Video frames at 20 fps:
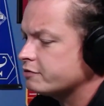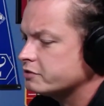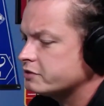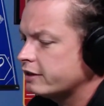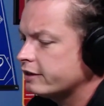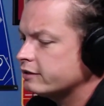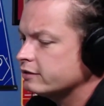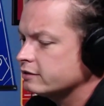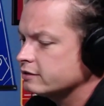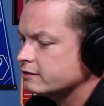
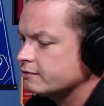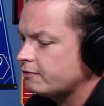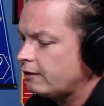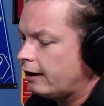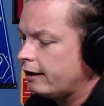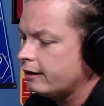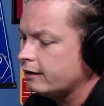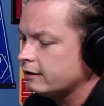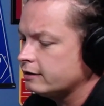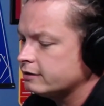taking this
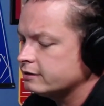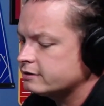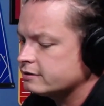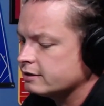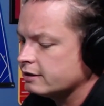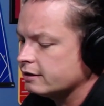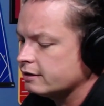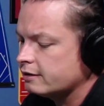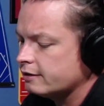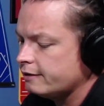fight, he
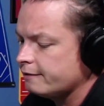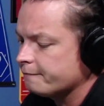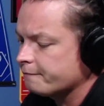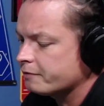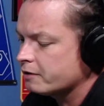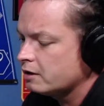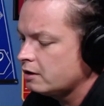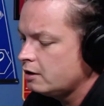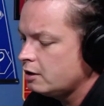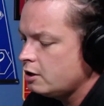said,
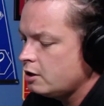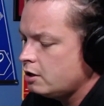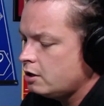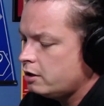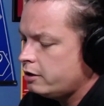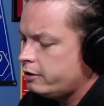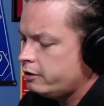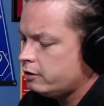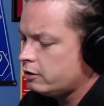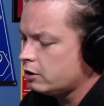
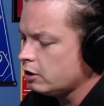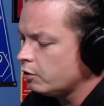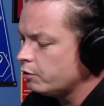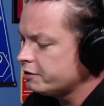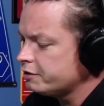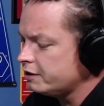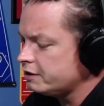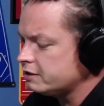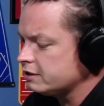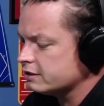"Going
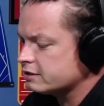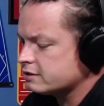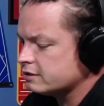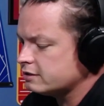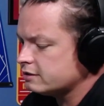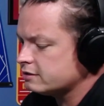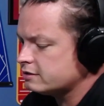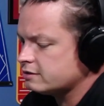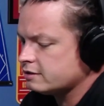the distance,